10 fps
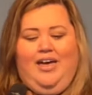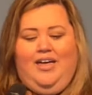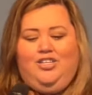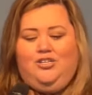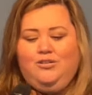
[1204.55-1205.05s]

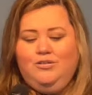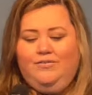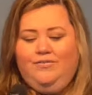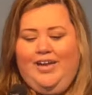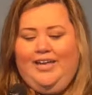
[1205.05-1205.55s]
A true
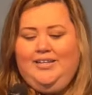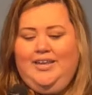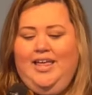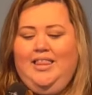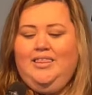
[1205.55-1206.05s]

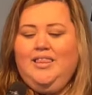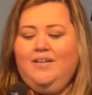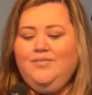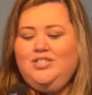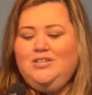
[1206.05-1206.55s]
friend
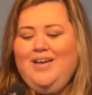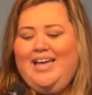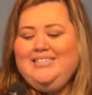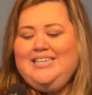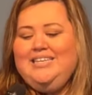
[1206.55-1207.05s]
loves you
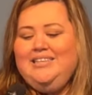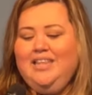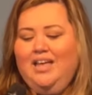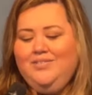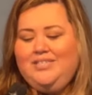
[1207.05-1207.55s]
as he
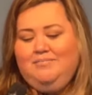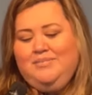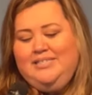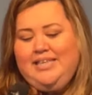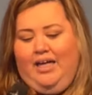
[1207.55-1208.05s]
loves
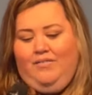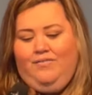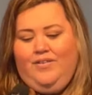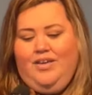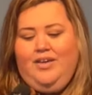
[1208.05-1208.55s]
himself.